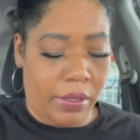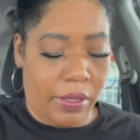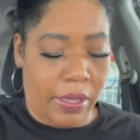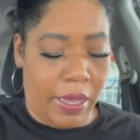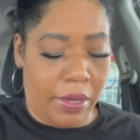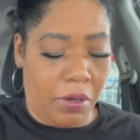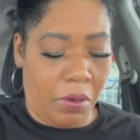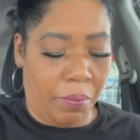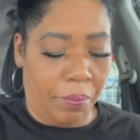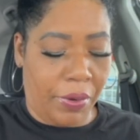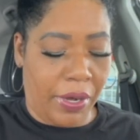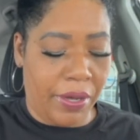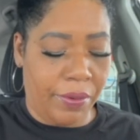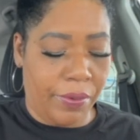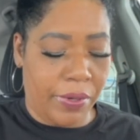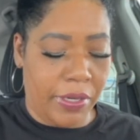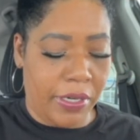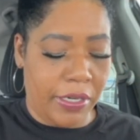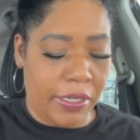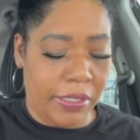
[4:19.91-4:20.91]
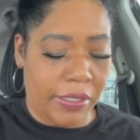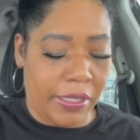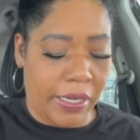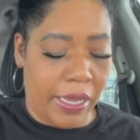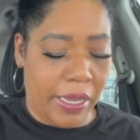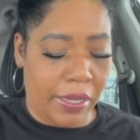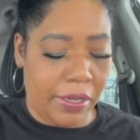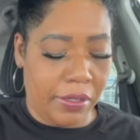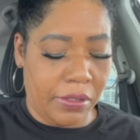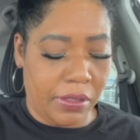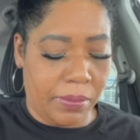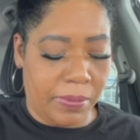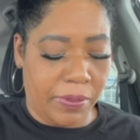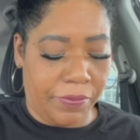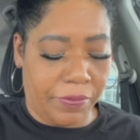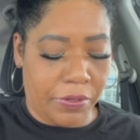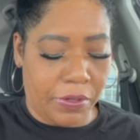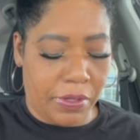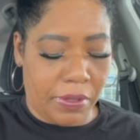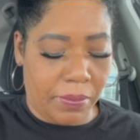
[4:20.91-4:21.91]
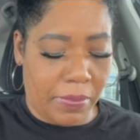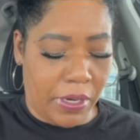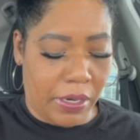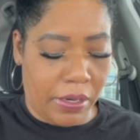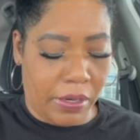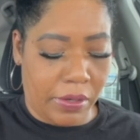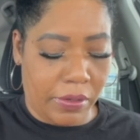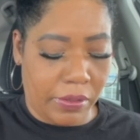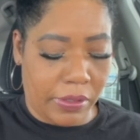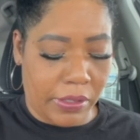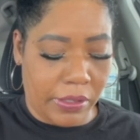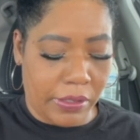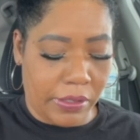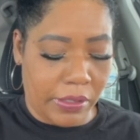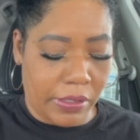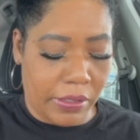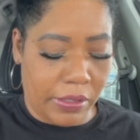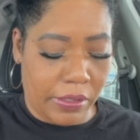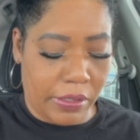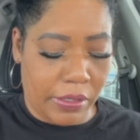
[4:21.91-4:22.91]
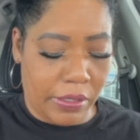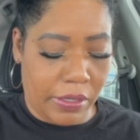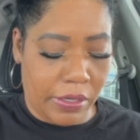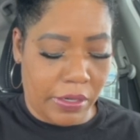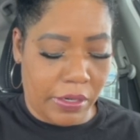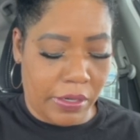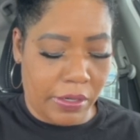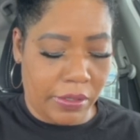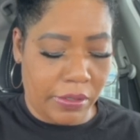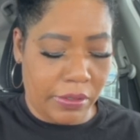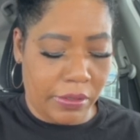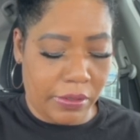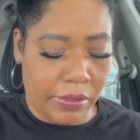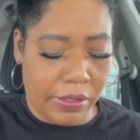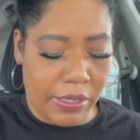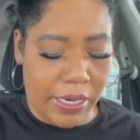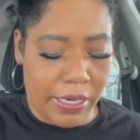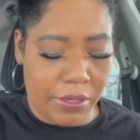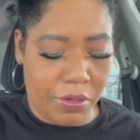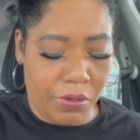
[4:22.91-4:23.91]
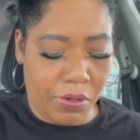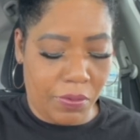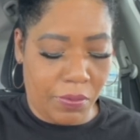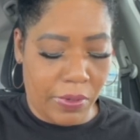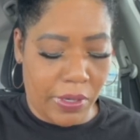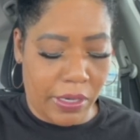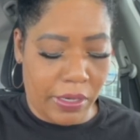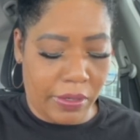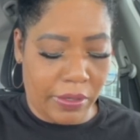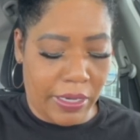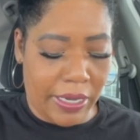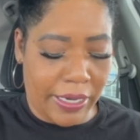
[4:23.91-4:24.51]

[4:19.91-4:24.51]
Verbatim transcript: I don't break one of these nails before tomorrow because your girl's not doing well.